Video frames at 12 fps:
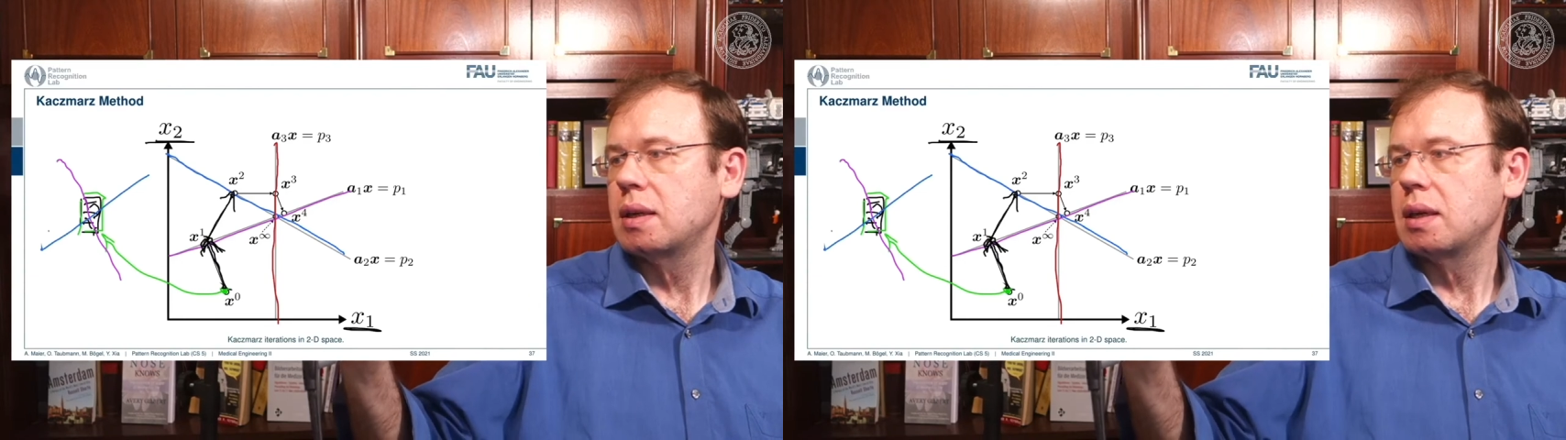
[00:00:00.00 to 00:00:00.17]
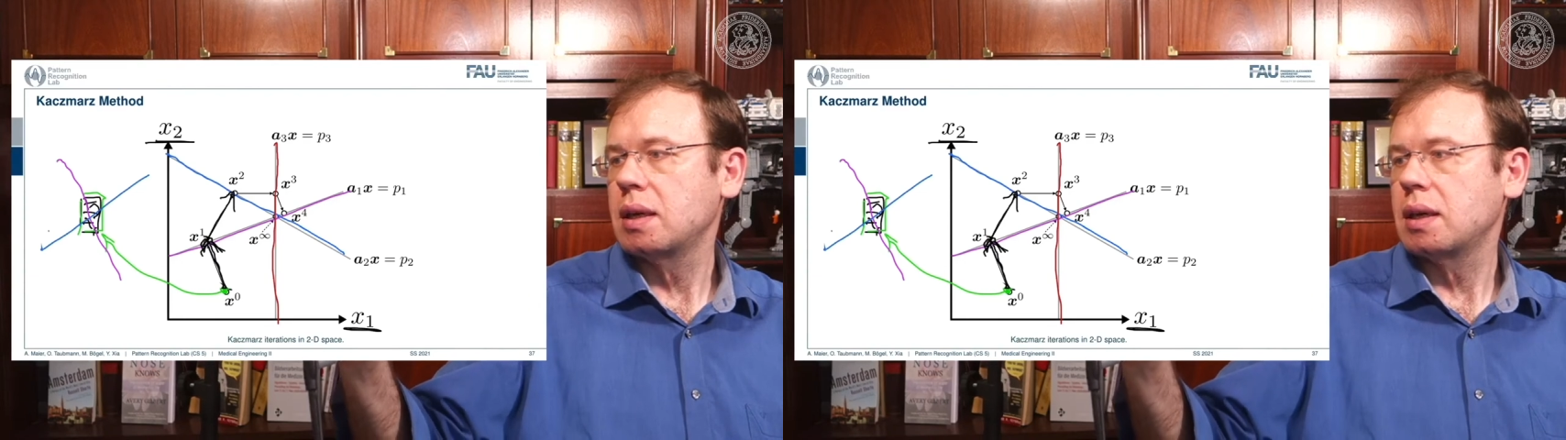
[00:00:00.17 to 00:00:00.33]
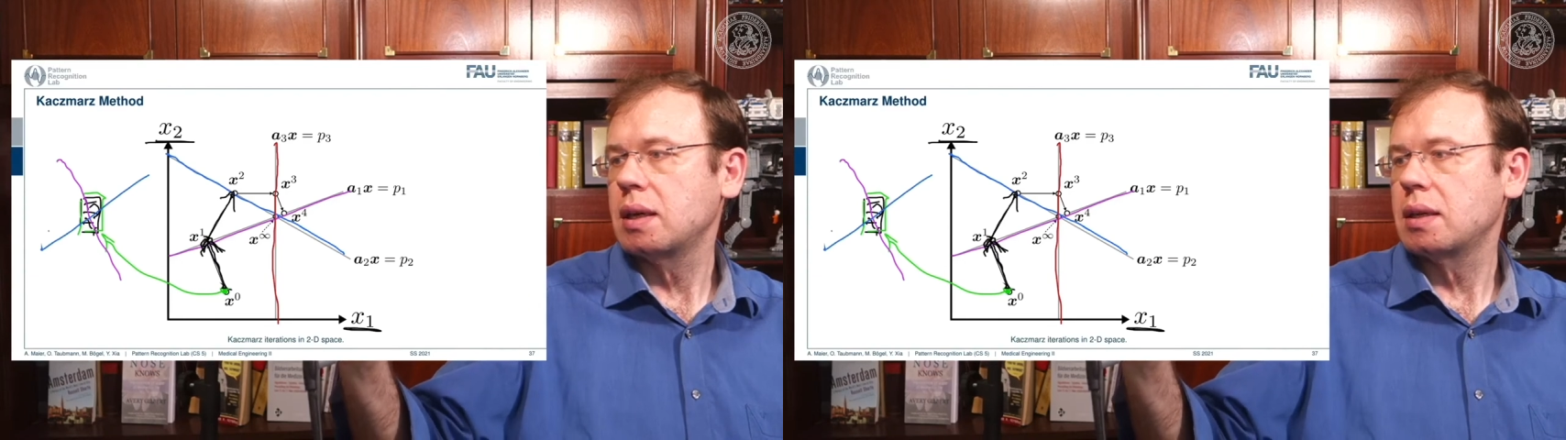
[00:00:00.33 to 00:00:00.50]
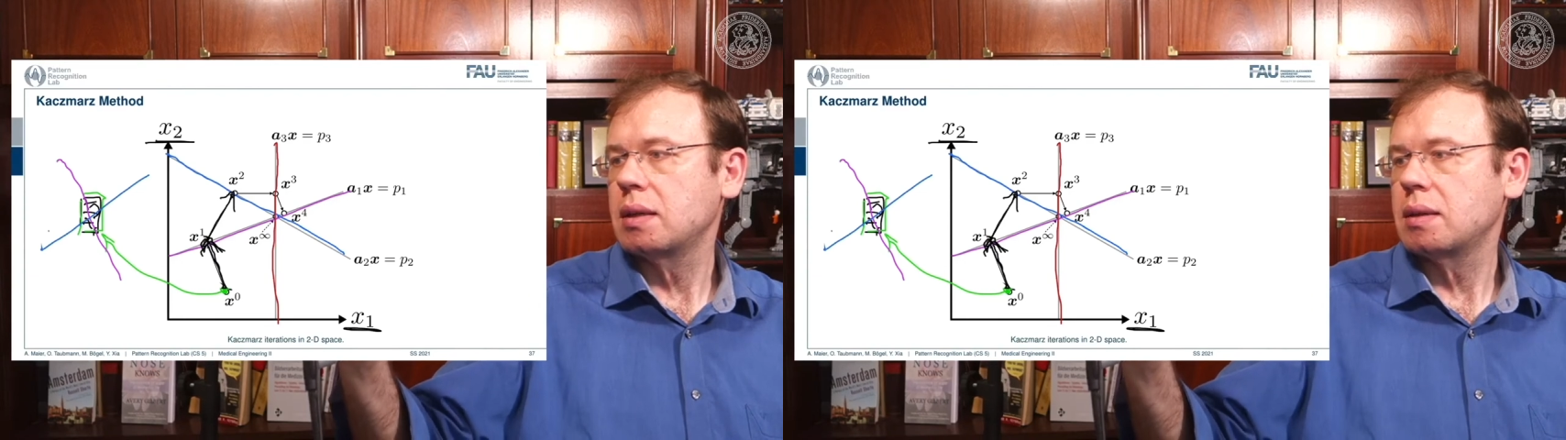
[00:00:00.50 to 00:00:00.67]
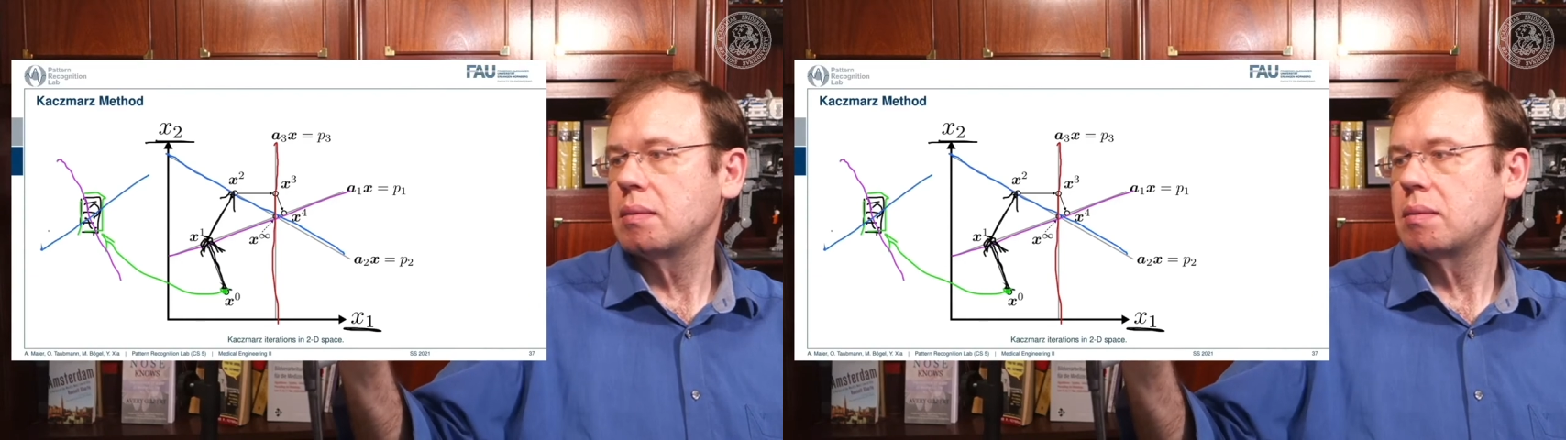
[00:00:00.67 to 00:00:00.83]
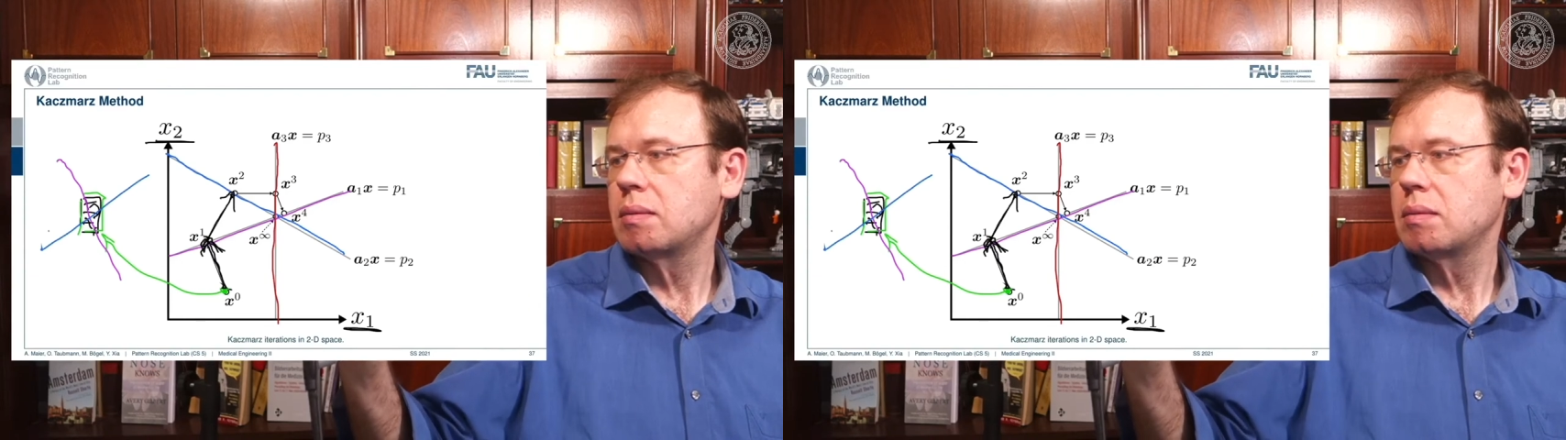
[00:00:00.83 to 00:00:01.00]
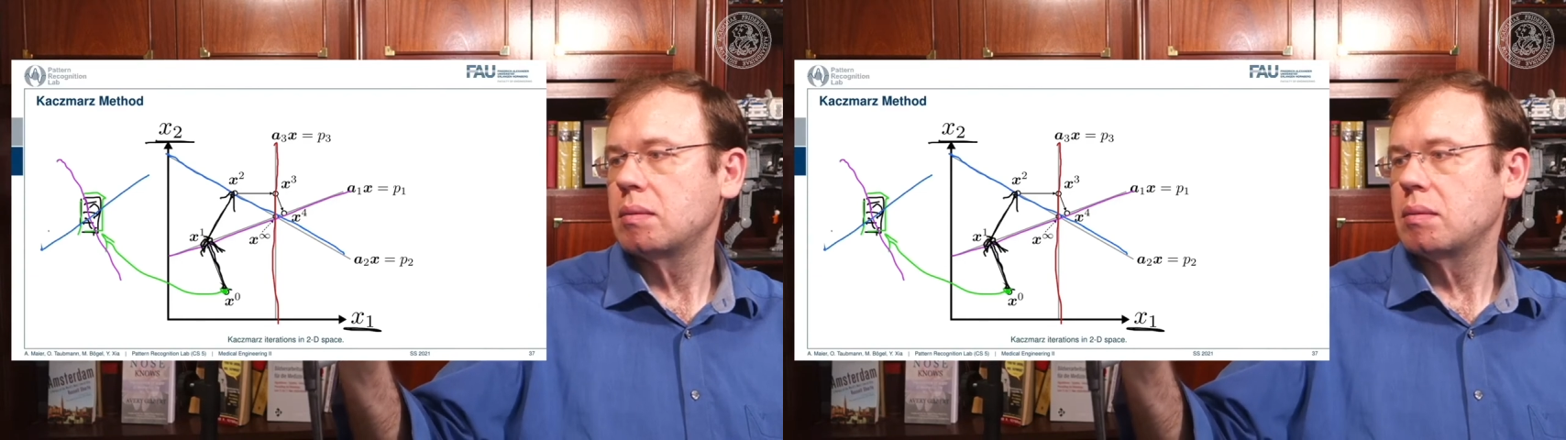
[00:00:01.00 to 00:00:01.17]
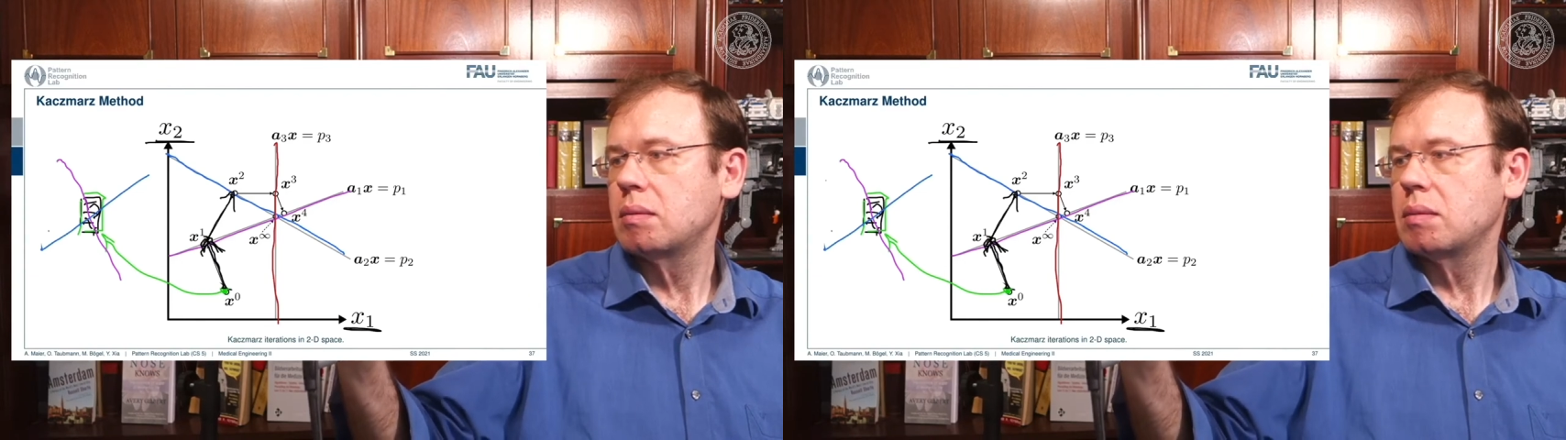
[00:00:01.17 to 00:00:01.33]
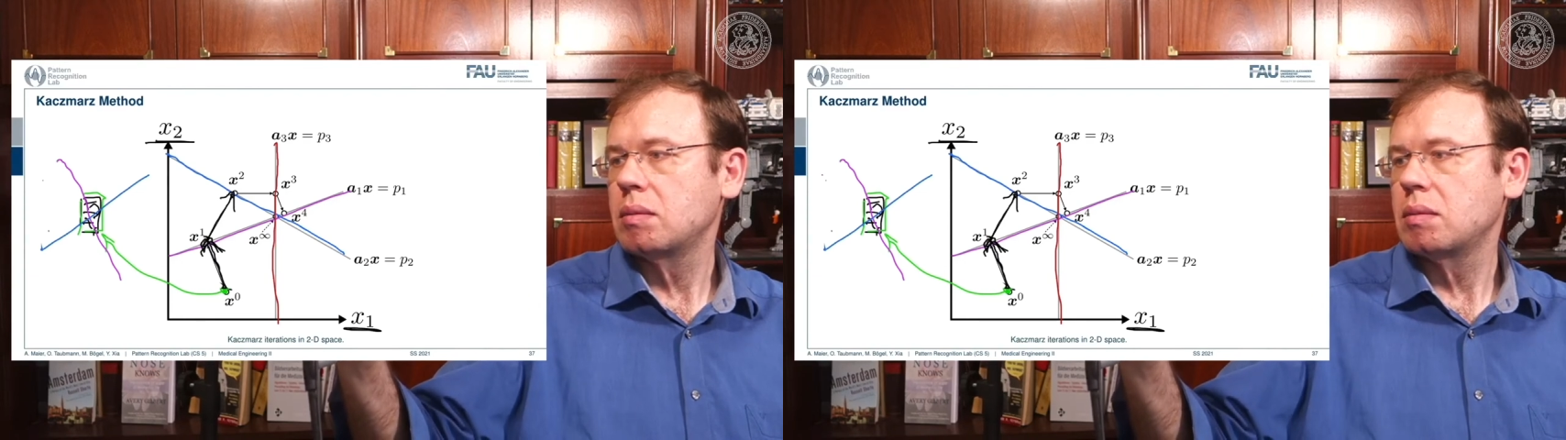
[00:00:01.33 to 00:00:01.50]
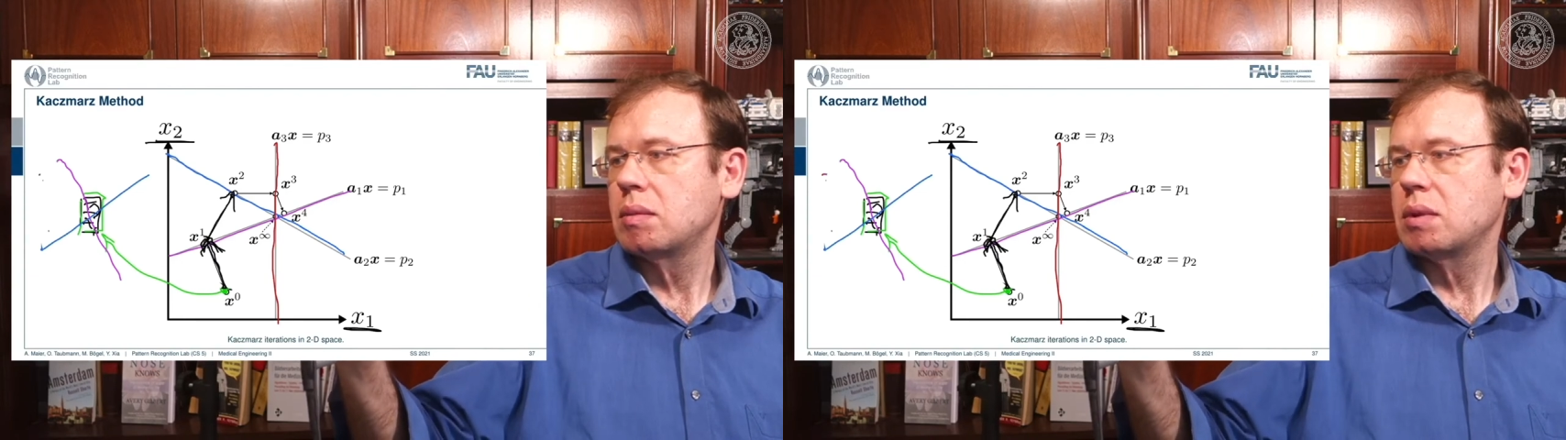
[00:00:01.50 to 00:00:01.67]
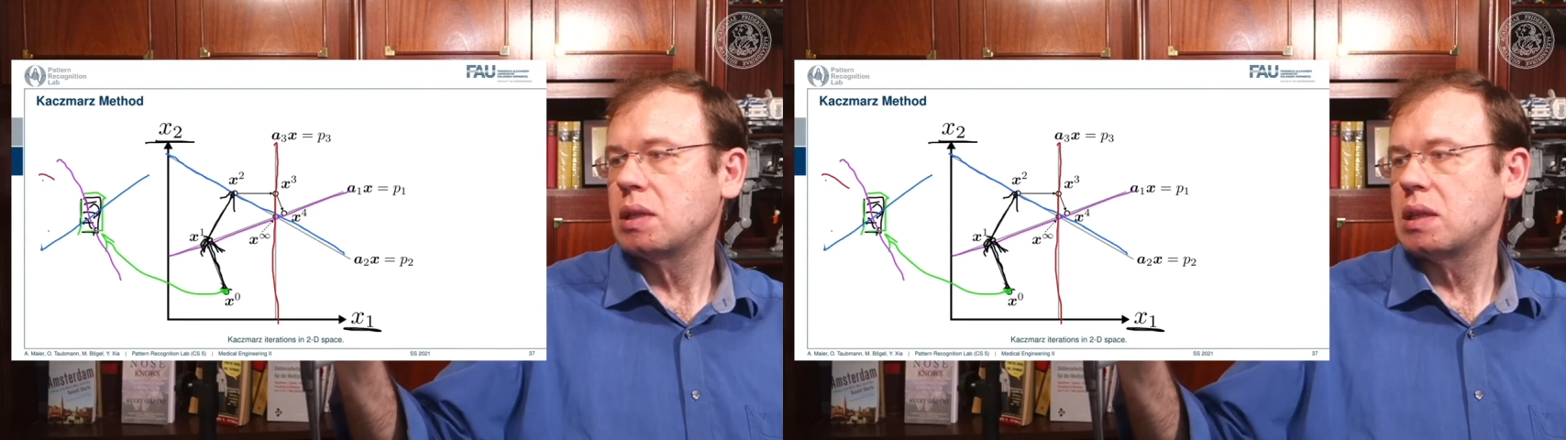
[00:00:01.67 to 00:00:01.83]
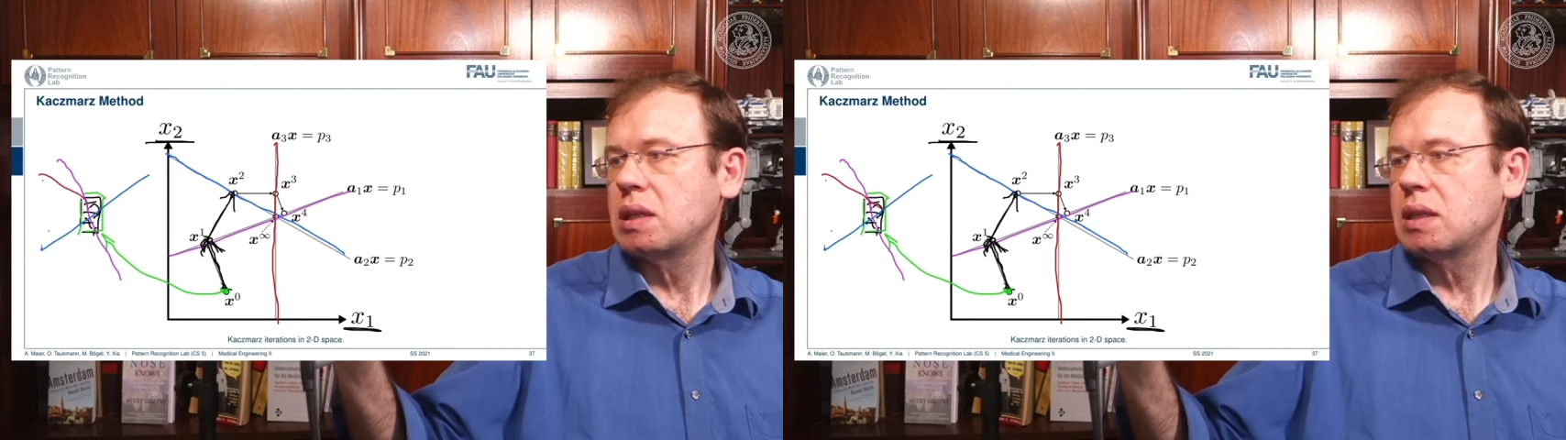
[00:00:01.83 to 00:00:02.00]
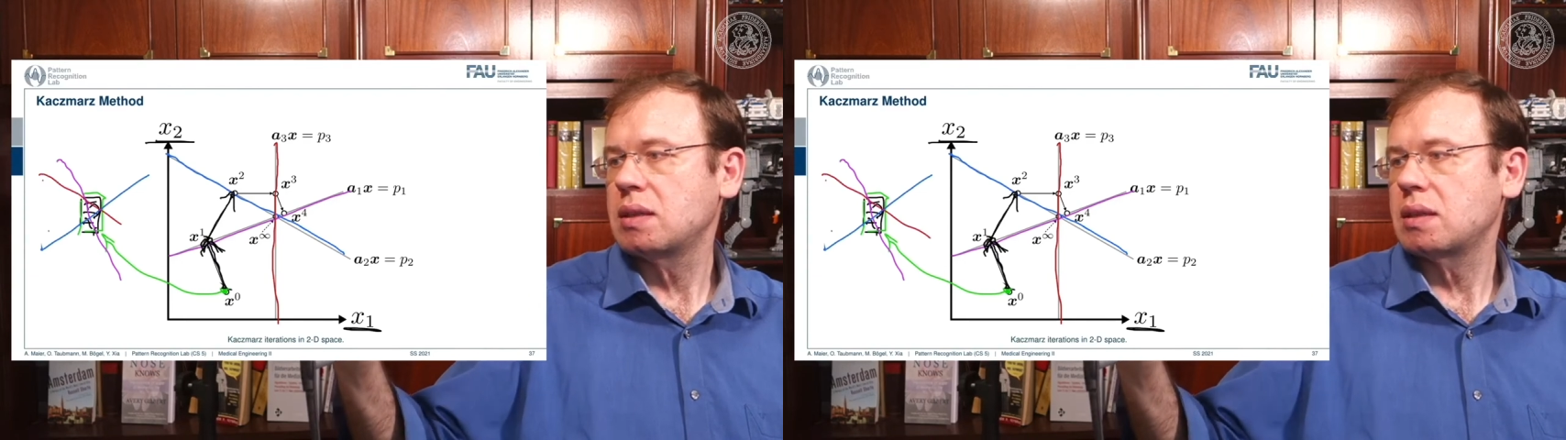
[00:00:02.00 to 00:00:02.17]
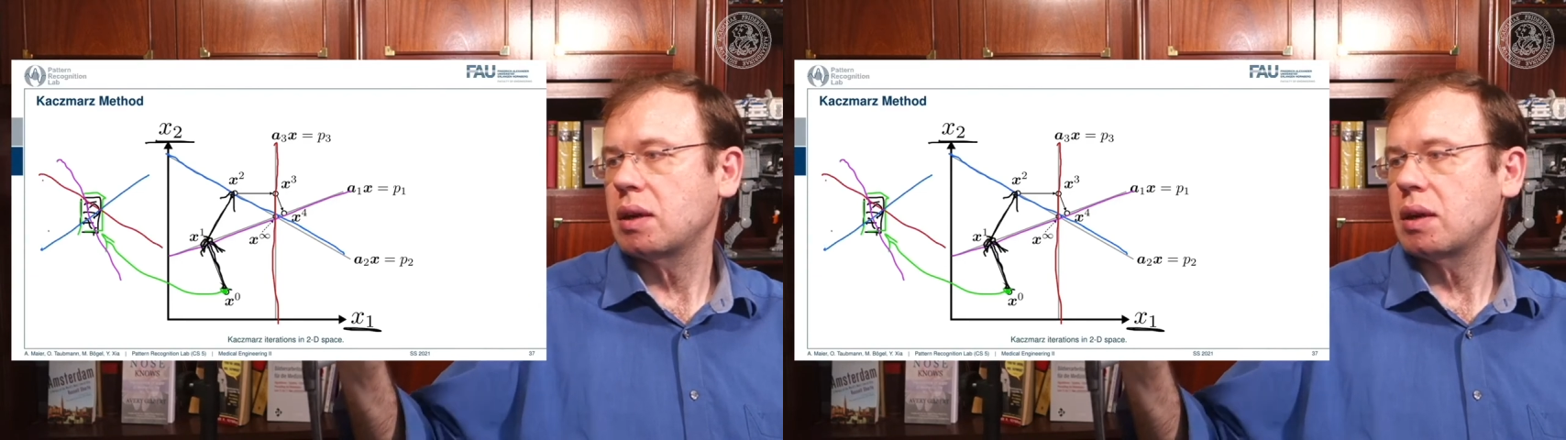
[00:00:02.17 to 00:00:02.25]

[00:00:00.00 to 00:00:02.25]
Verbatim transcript: in this